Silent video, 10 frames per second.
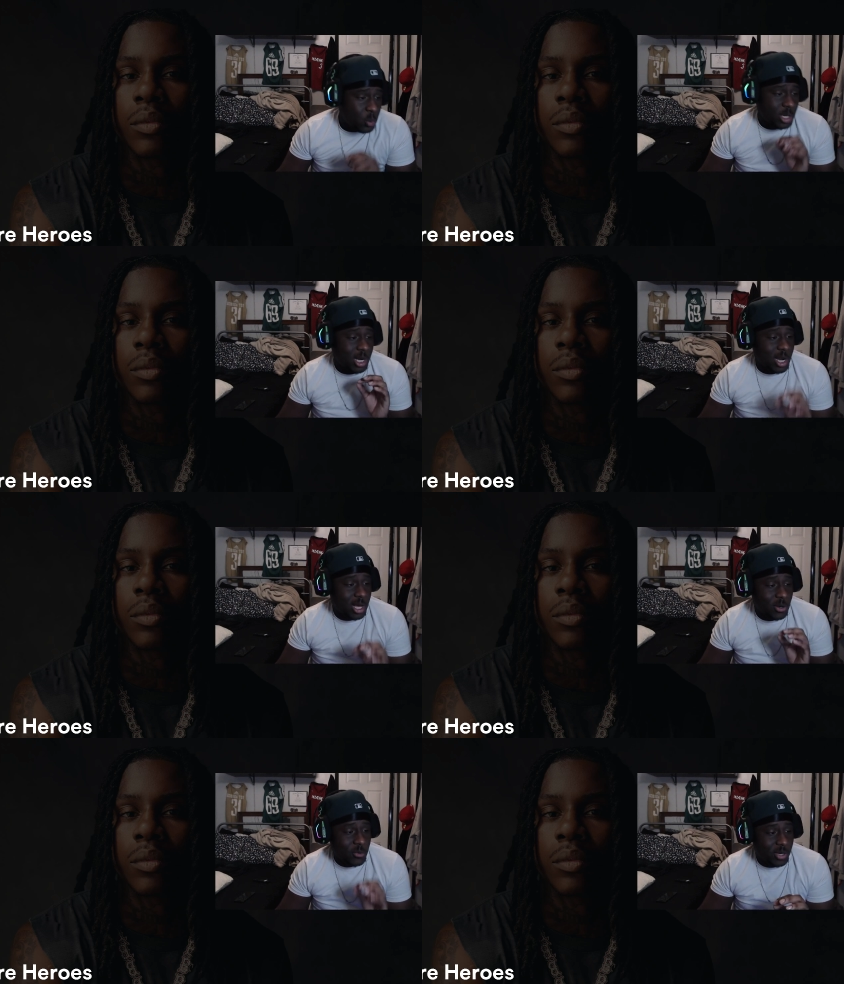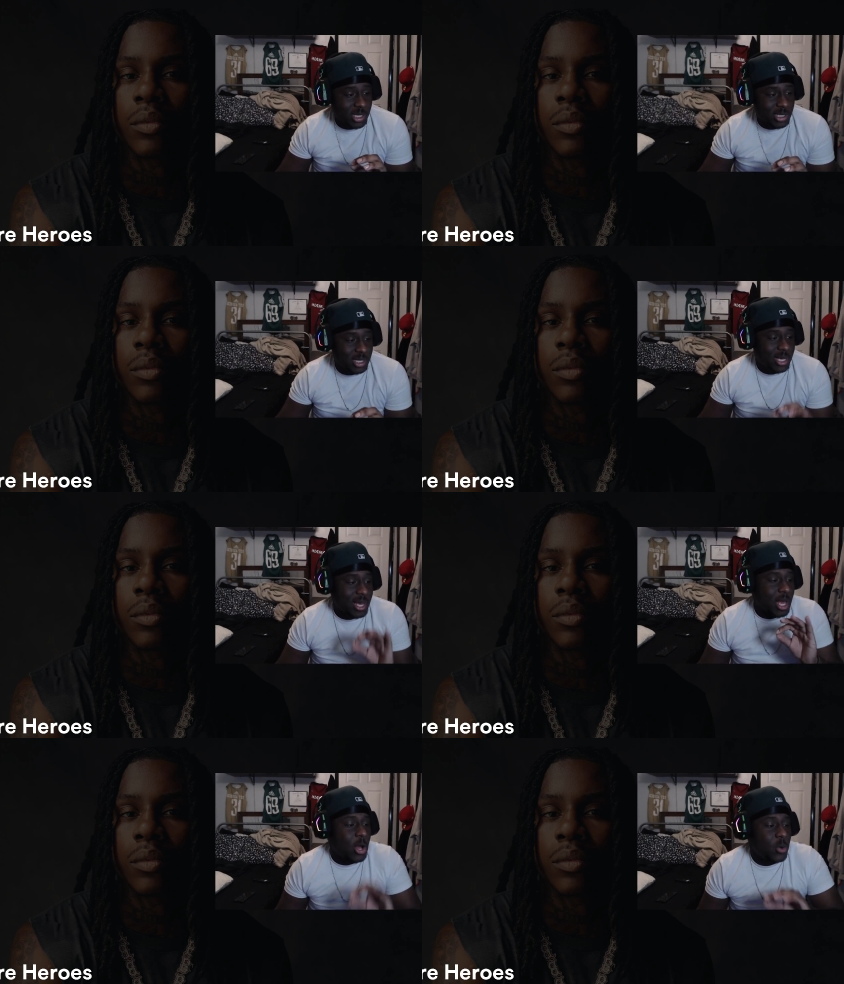Speaker 1: with a lot of rage.
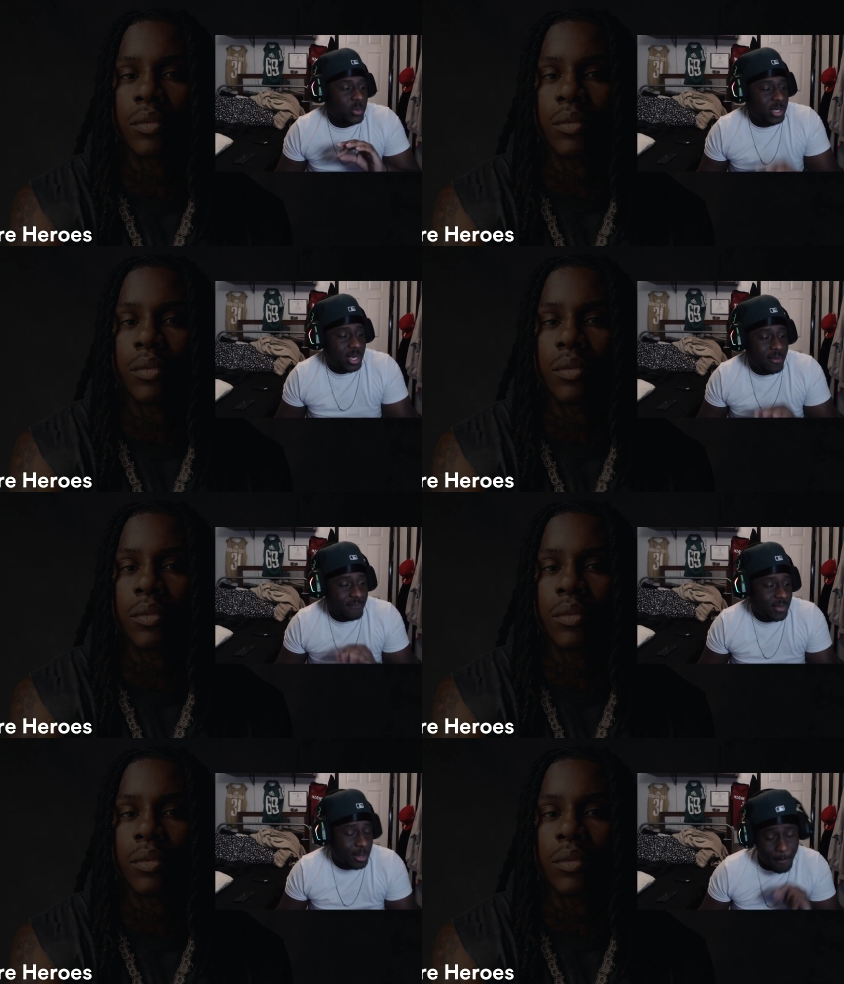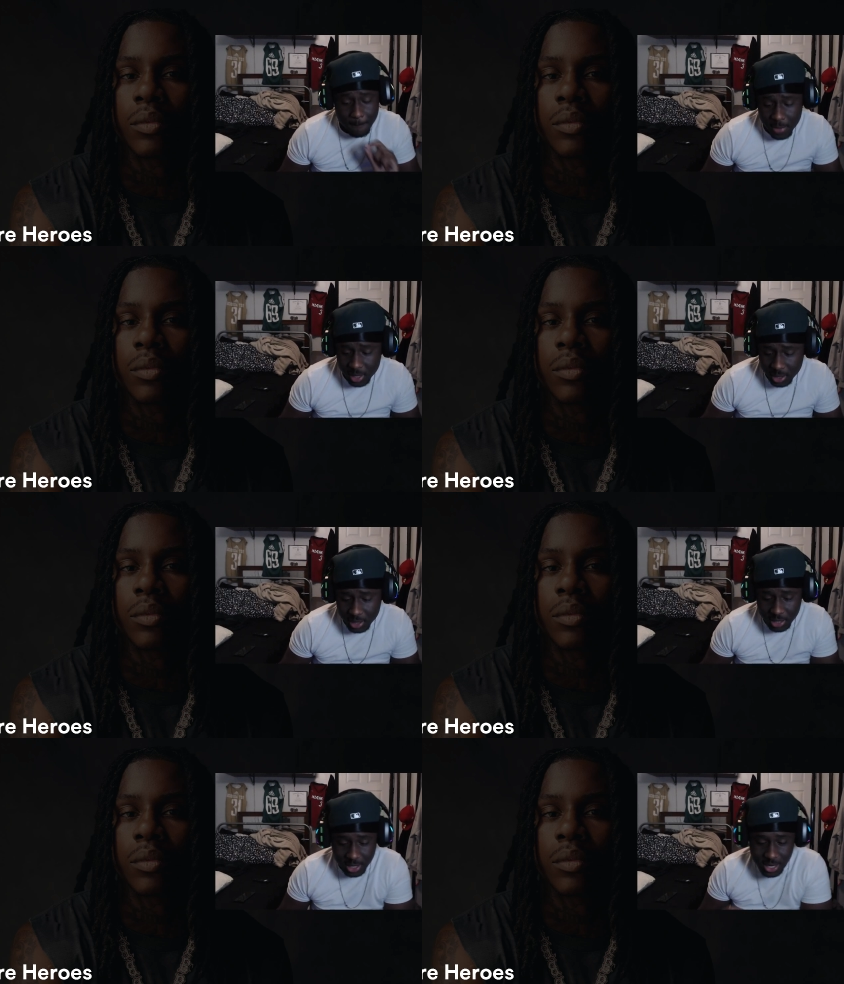I don't care if he a
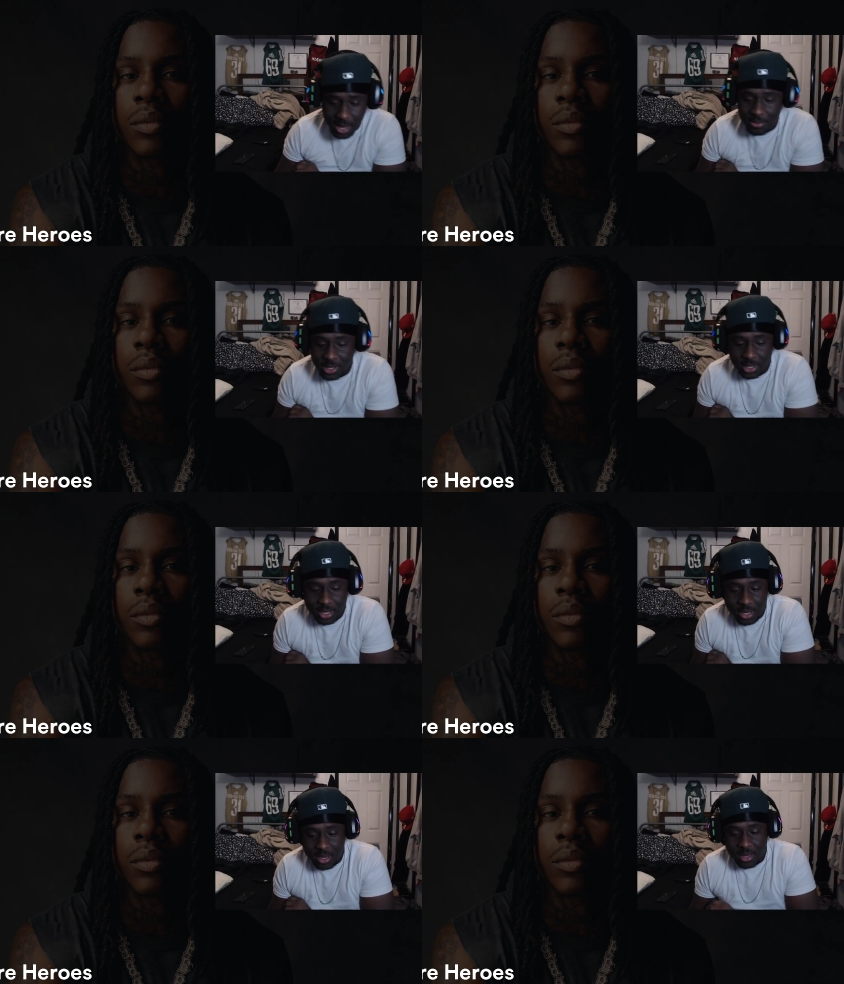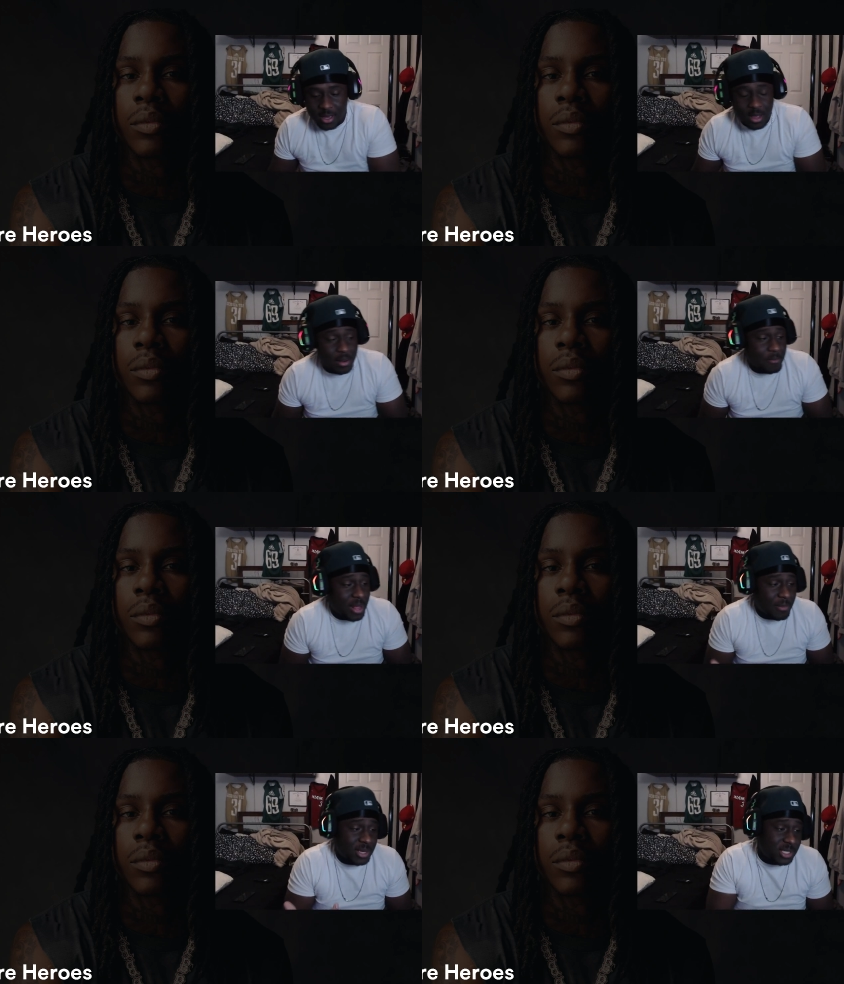minor, he a out to game. Like
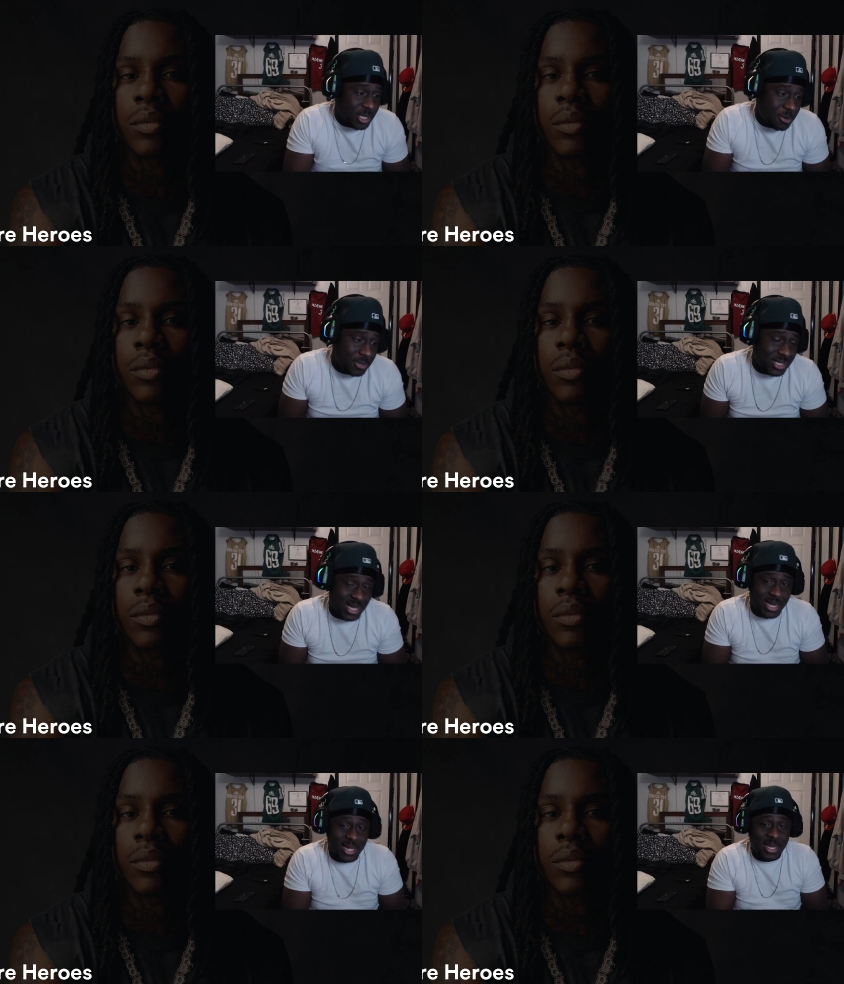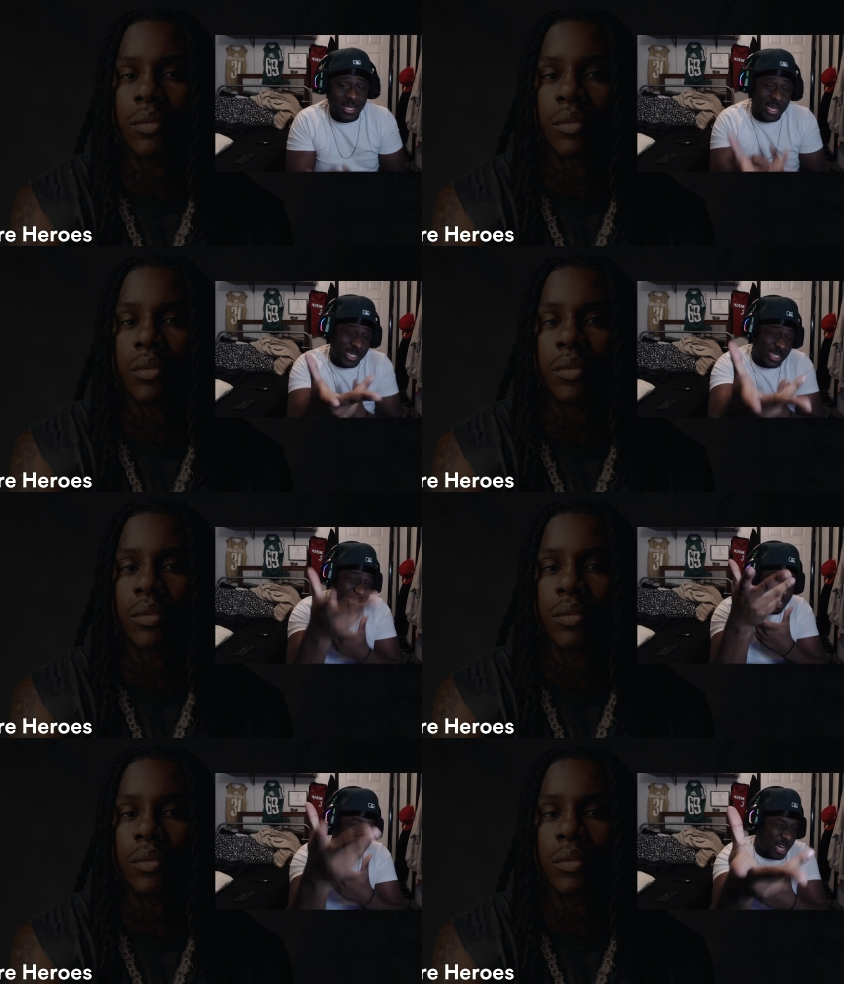my, my son was in the league, I seen
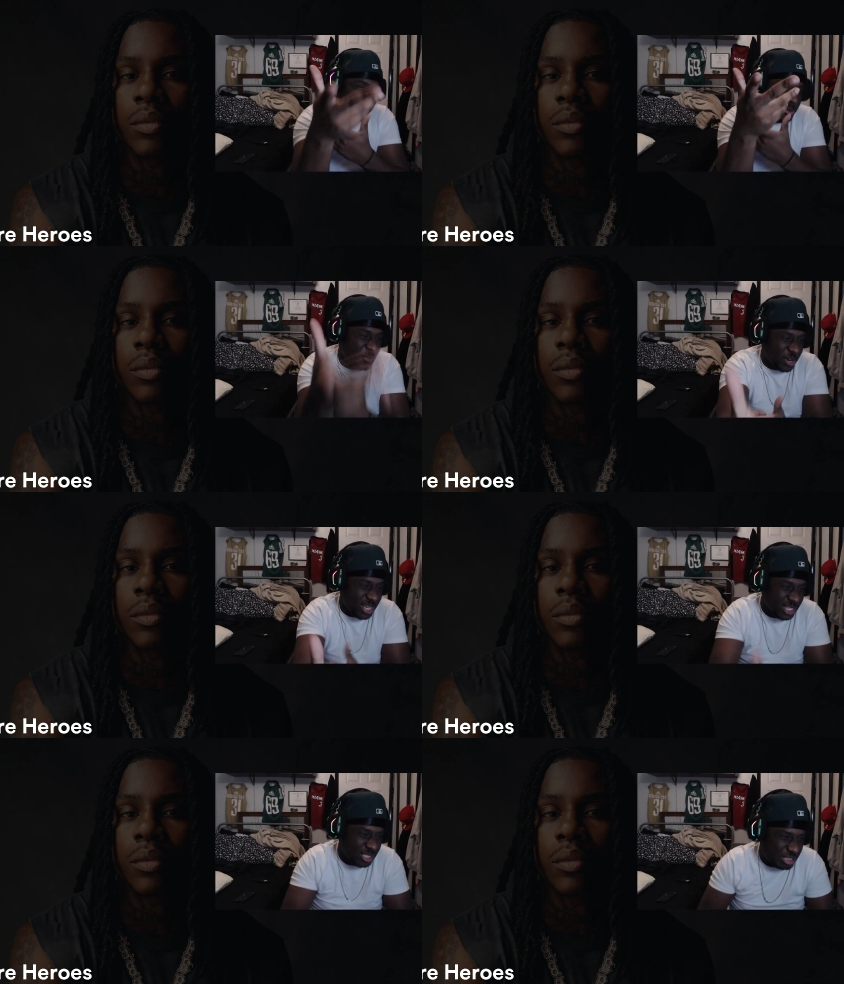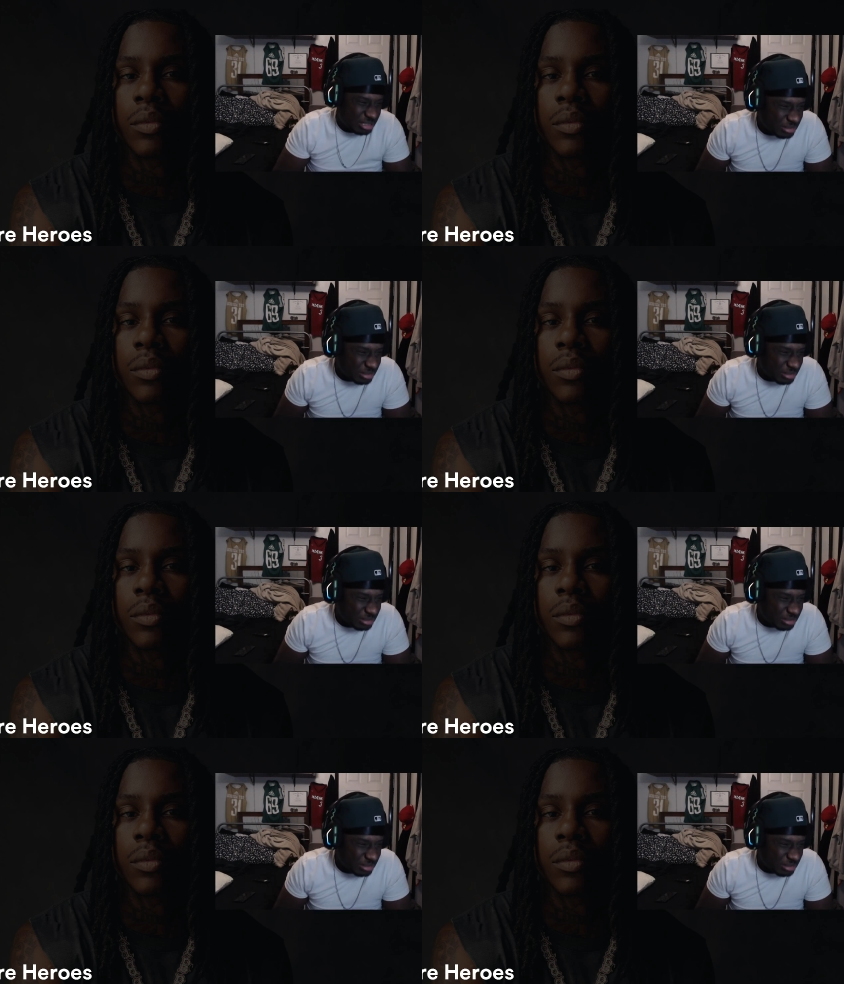that chopper raise.